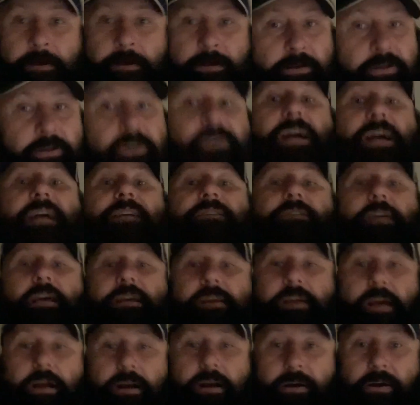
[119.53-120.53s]
You guys take
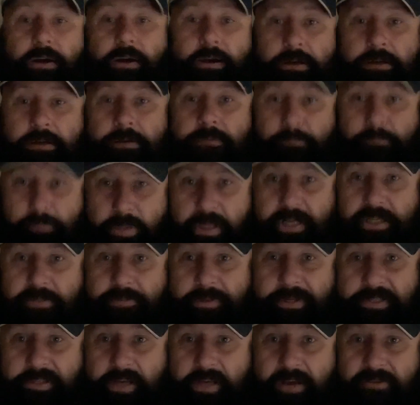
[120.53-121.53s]
care. Please
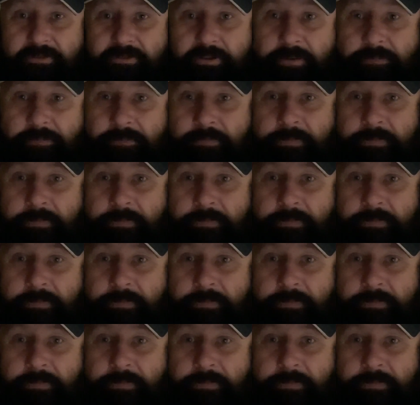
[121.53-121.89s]
be safe.